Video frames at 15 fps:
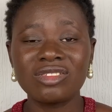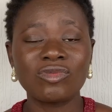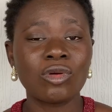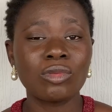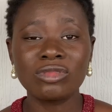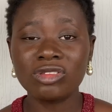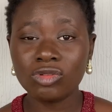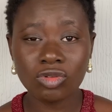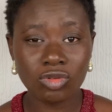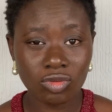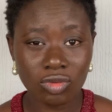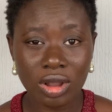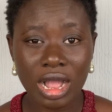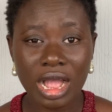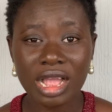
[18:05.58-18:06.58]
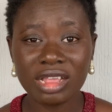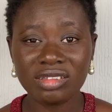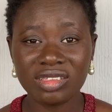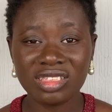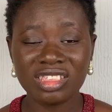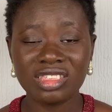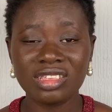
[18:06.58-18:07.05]
from school, I
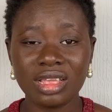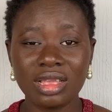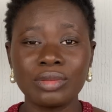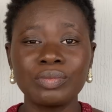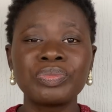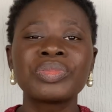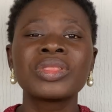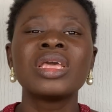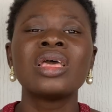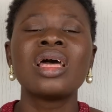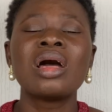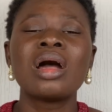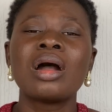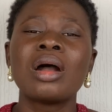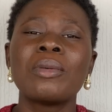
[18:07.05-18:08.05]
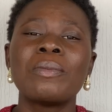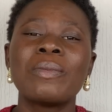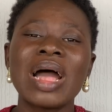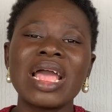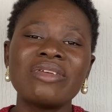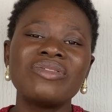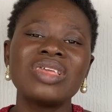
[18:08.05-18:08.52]
should say.
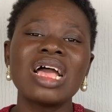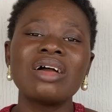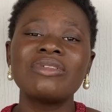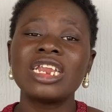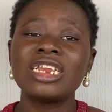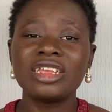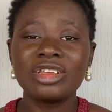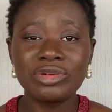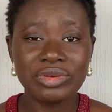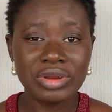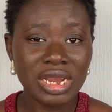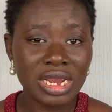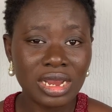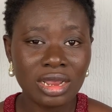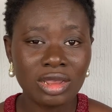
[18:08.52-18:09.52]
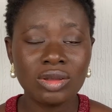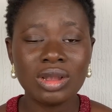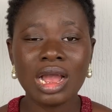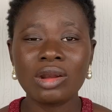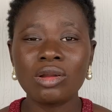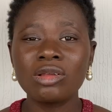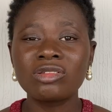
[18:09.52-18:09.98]
But if you have a degree, you
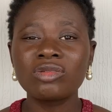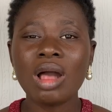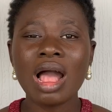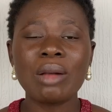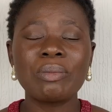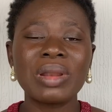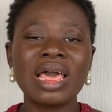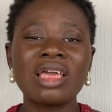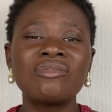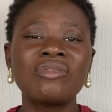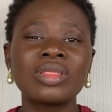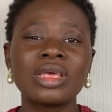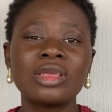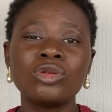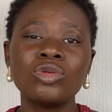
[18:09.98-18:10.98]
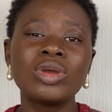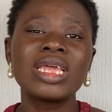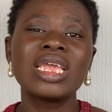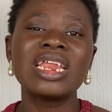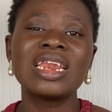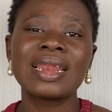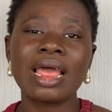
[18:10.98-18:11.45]
can also apply for the
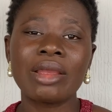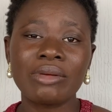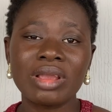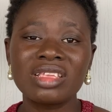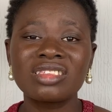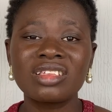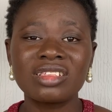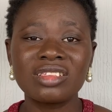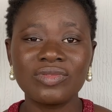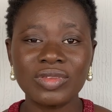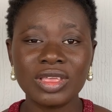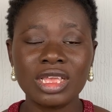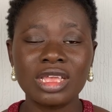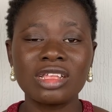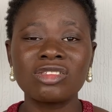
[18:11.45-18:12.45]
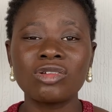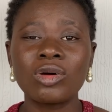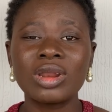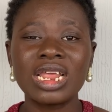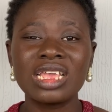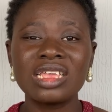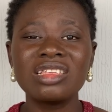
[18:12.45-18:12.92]
UK NARIC certificate or
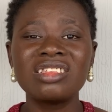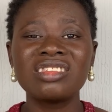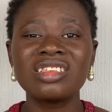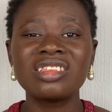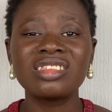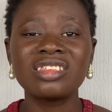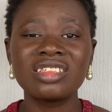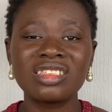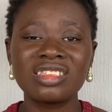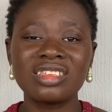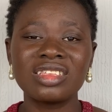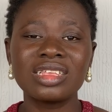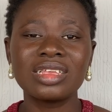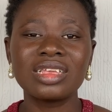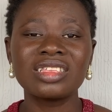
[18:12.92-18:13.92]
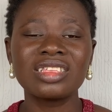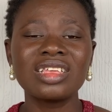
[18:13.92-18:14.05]
the ECCTIS